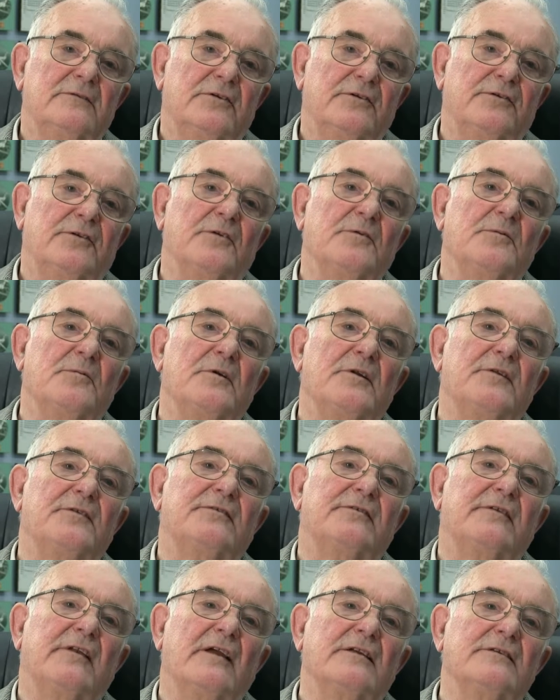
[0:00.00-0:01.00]
to do
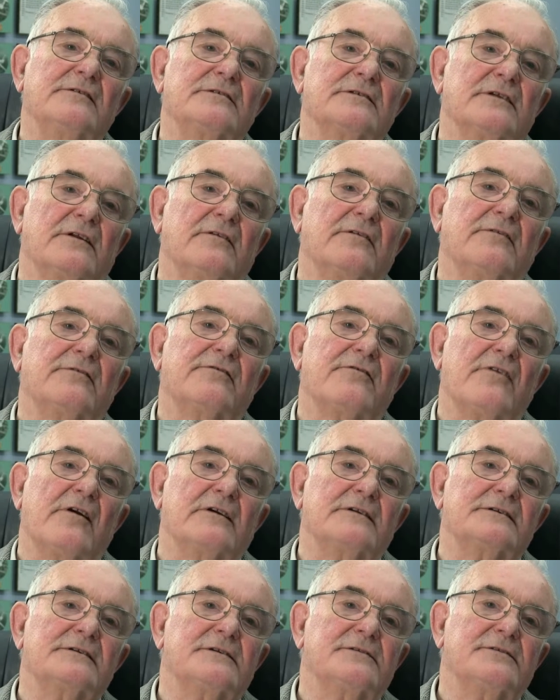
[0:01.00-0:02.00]
with tension and
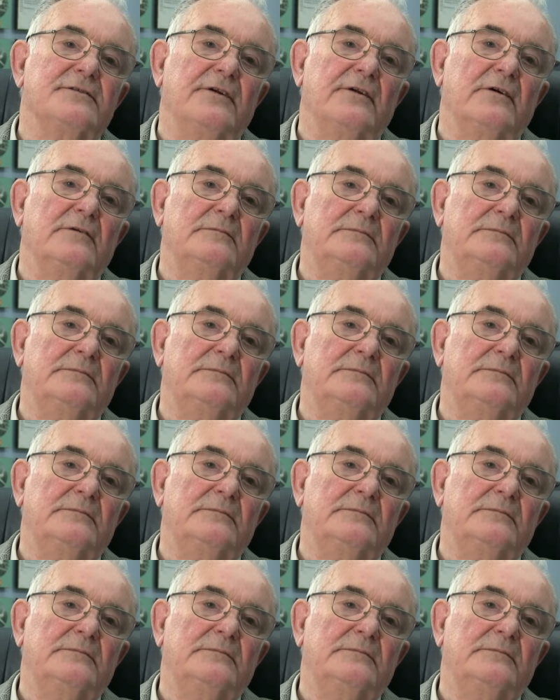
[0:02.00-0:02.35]
stress, you know.